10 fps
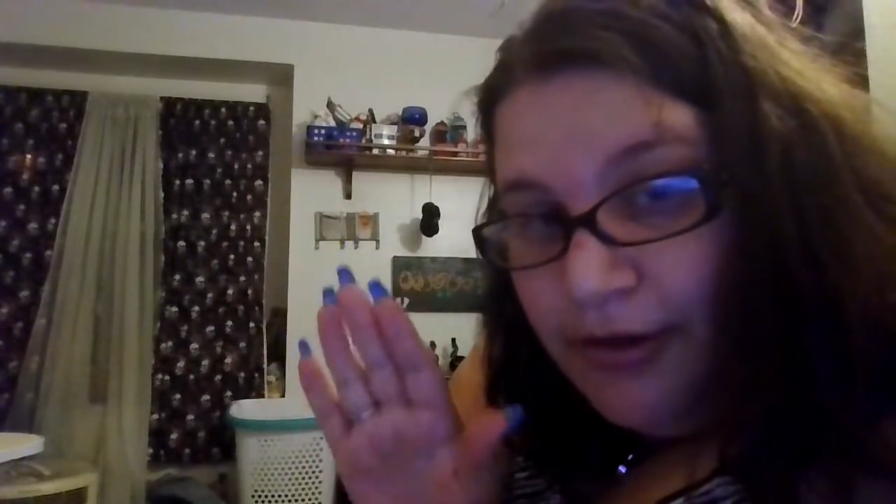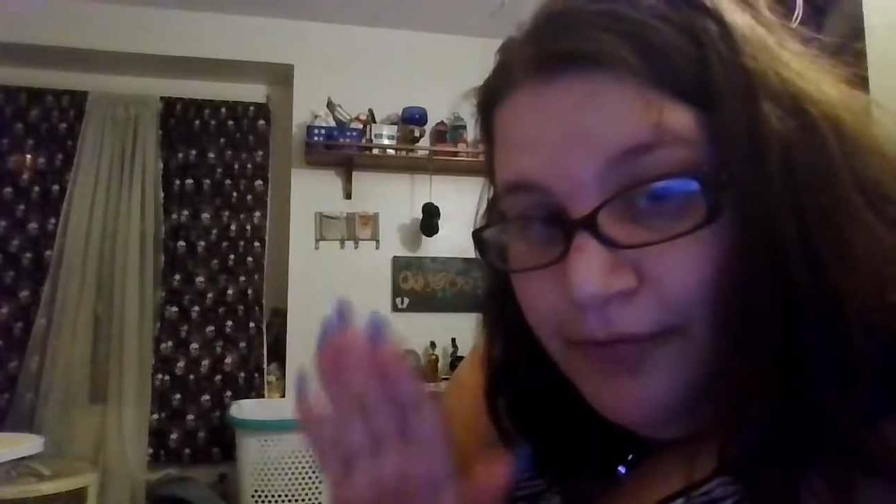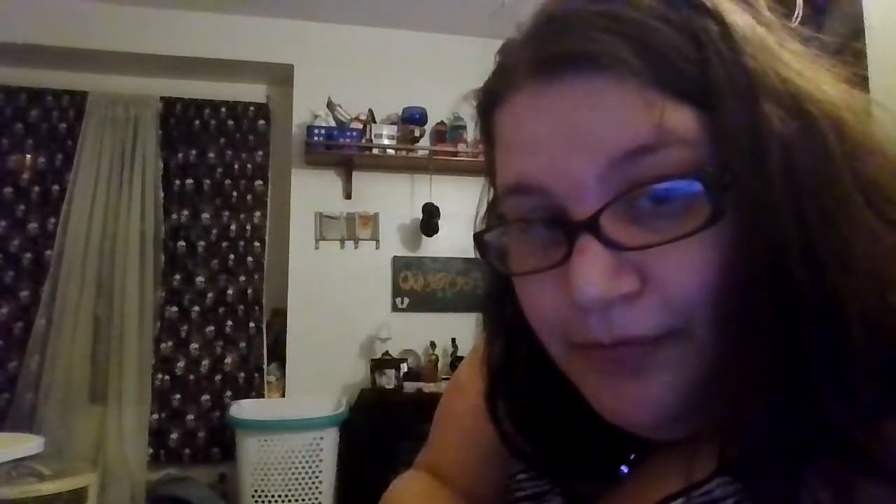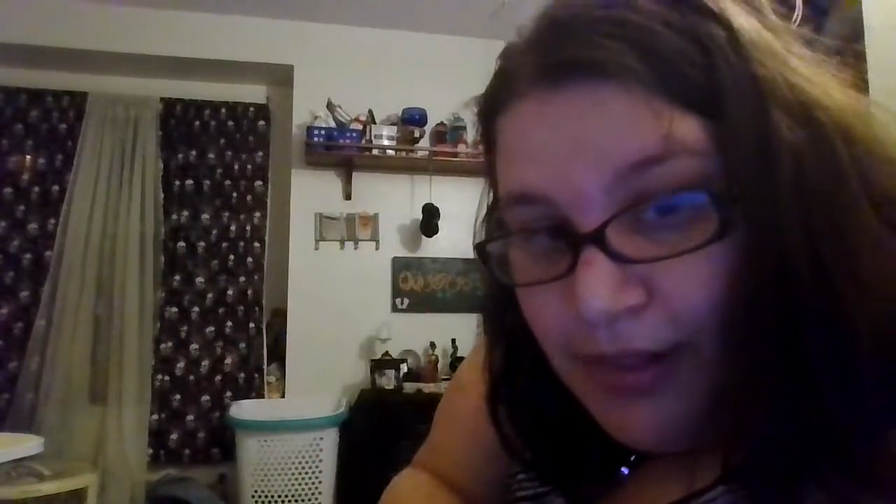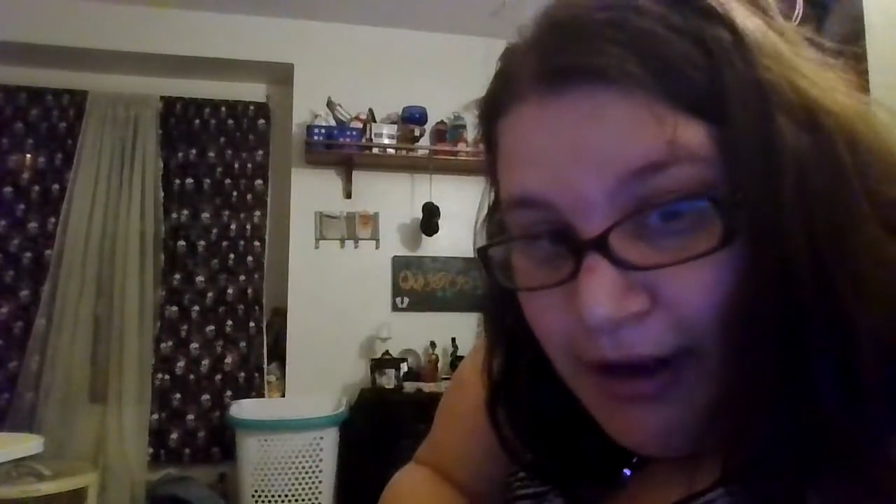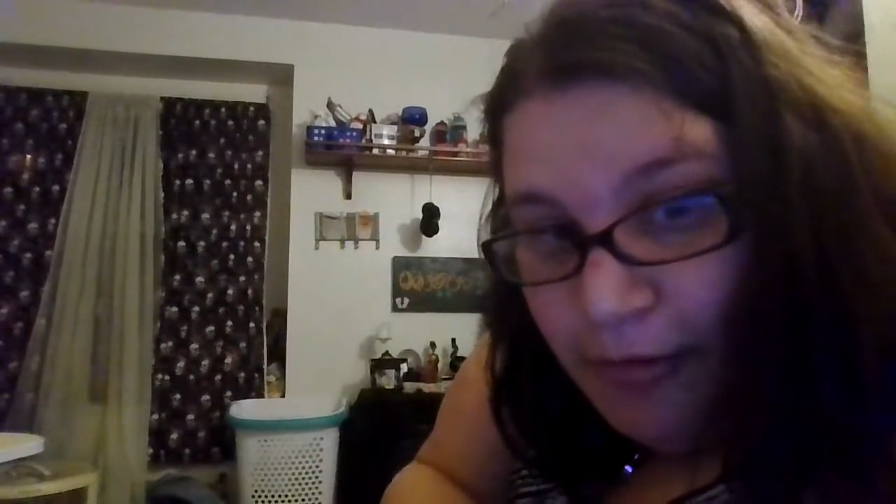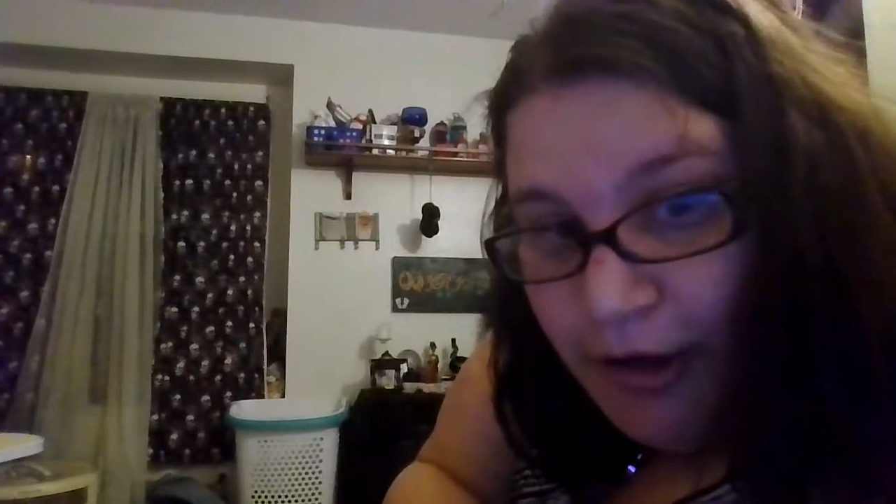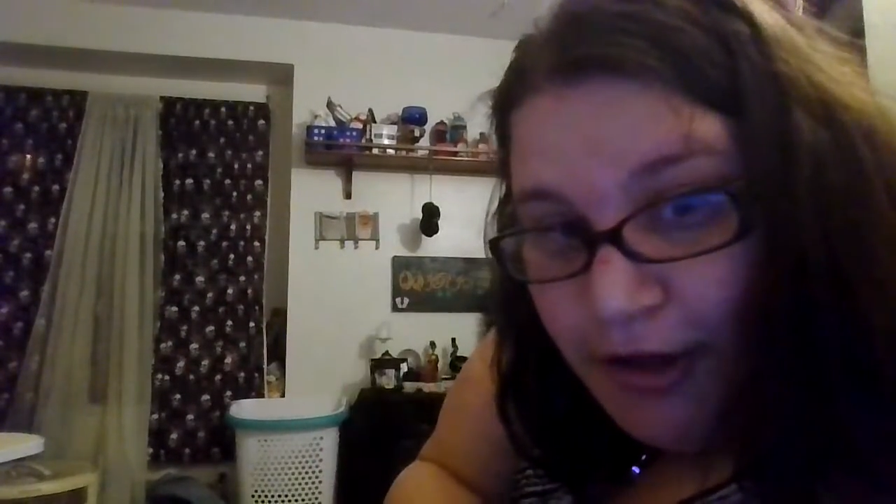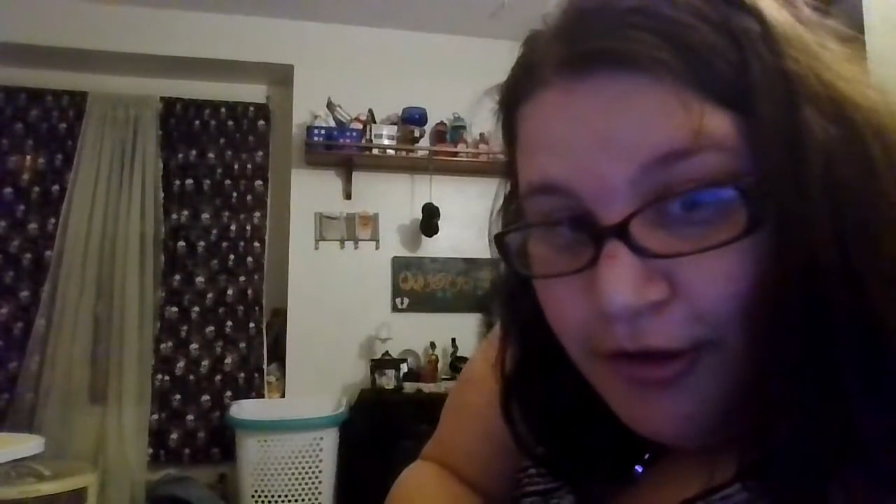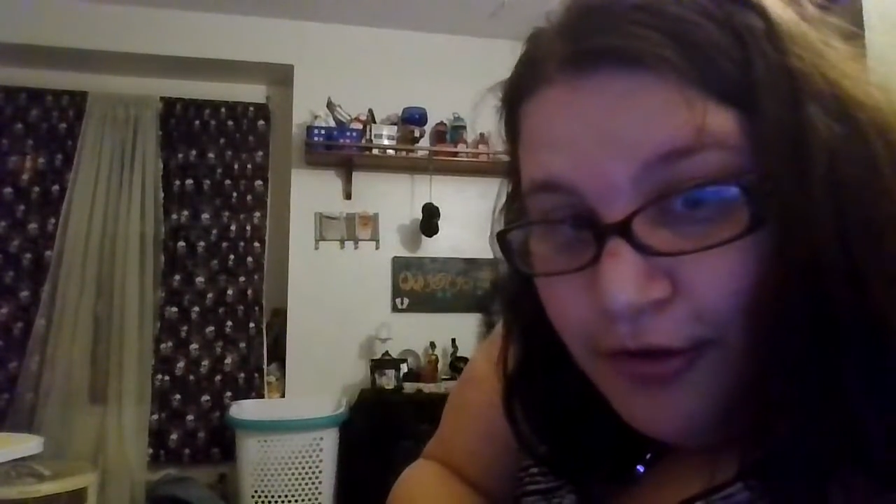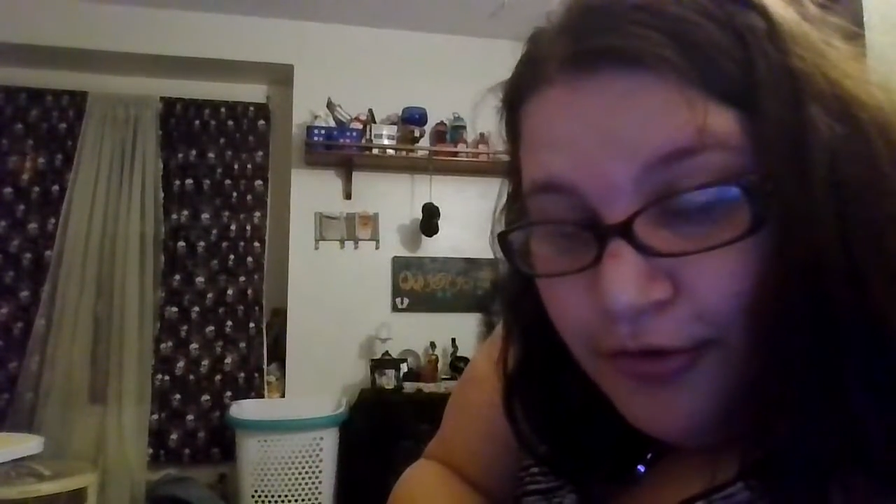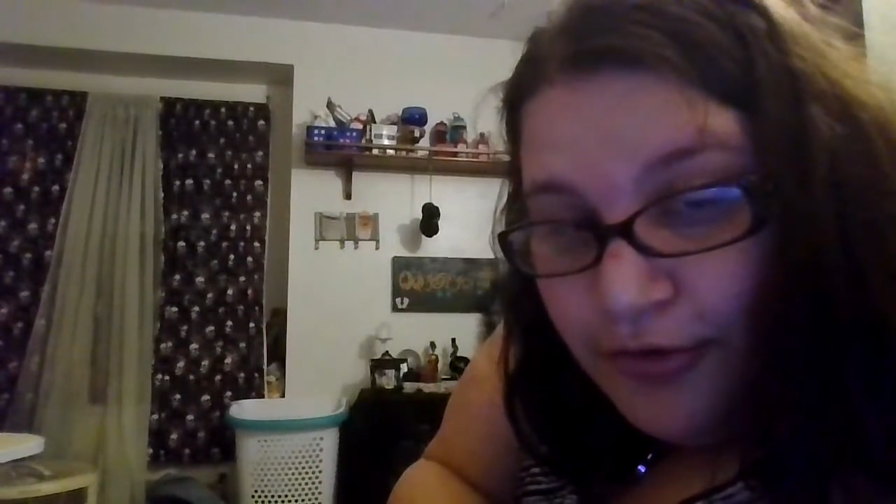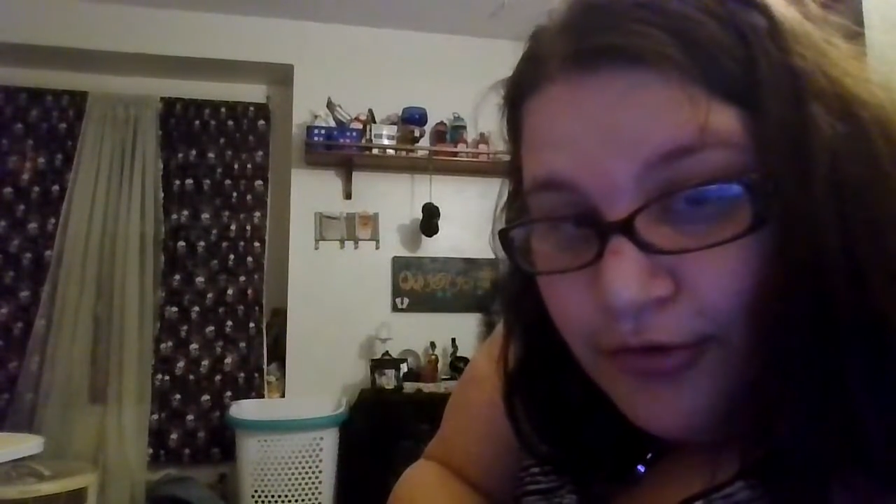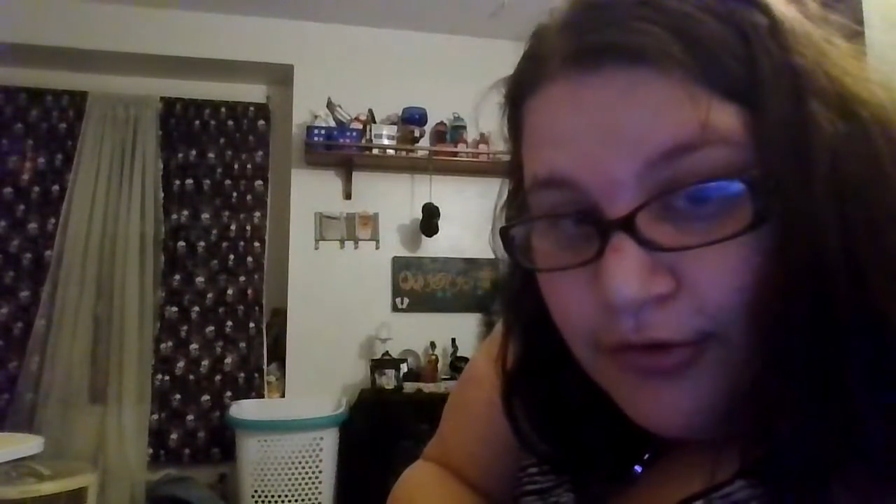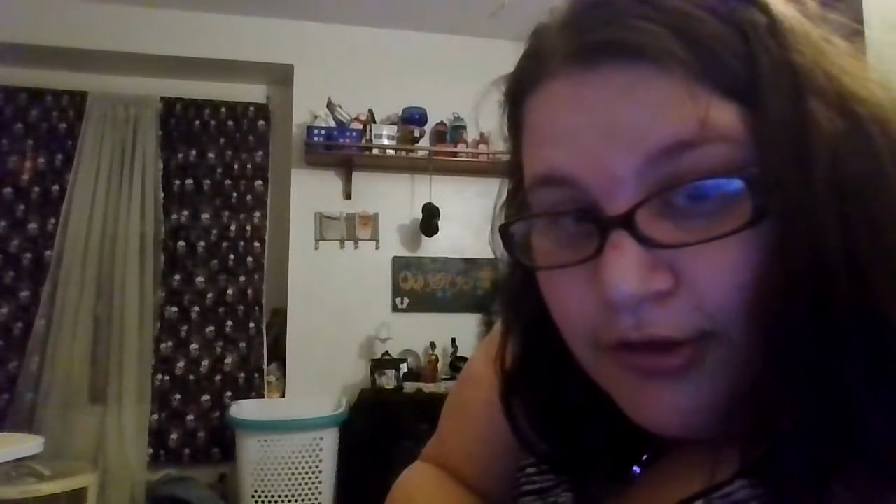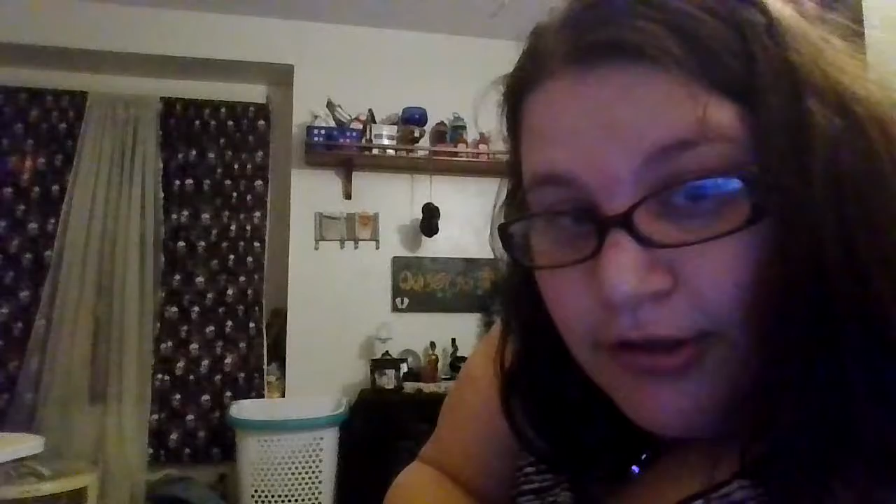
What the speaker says: of flour you use.